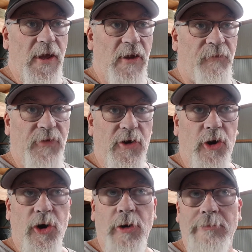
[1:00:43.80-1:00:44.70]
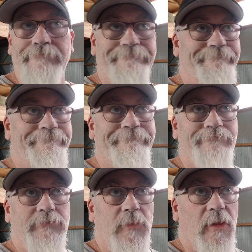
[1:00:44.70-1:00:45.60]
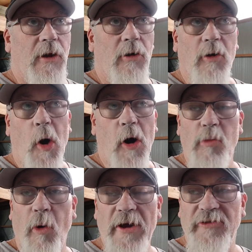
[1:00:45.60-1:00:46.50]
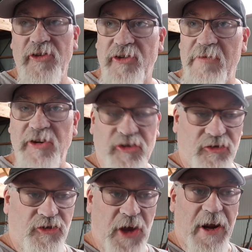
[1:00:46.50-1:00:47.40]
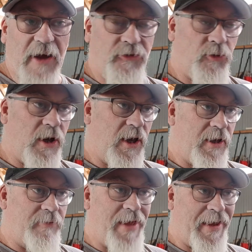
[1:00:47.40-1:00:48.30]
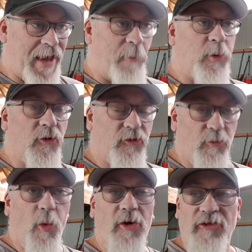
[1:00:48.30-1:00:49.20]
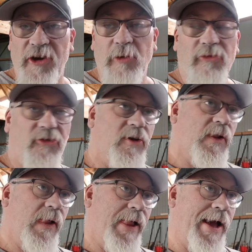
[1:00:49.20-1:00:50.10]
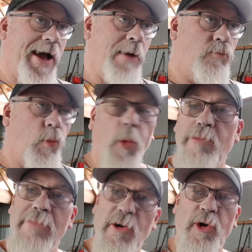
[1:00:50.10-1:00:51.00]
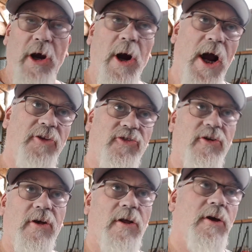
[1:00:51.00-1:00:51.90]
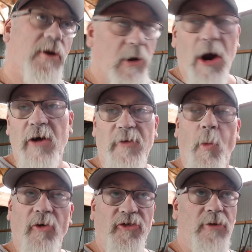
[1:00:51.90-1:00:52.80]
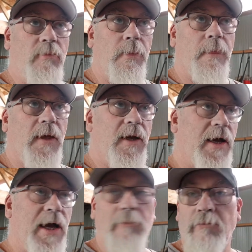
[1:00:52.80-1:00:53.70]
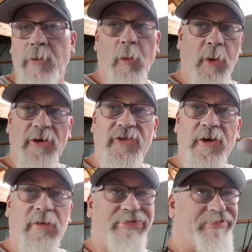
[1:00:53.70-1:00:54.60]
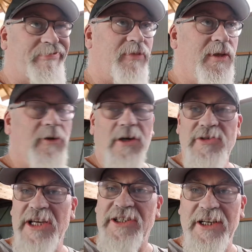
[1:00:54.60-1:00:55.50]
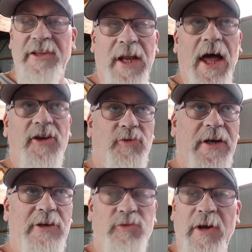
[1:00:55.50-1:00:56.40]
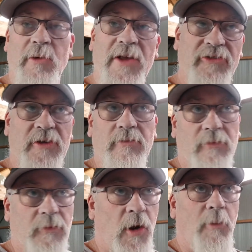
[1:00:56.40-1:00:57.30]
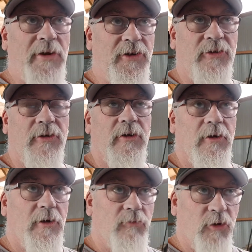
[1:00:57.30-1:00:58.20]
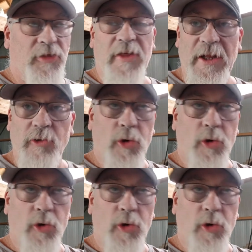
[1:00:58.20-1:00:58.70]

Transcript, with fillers: if you're, I might just give a shout out to a, a couple of smaller channels. Um, Wooden Metal Garage, go over and watch him. Um, I'll post a, he's actually in the last one, he was one of the ones that commented with the little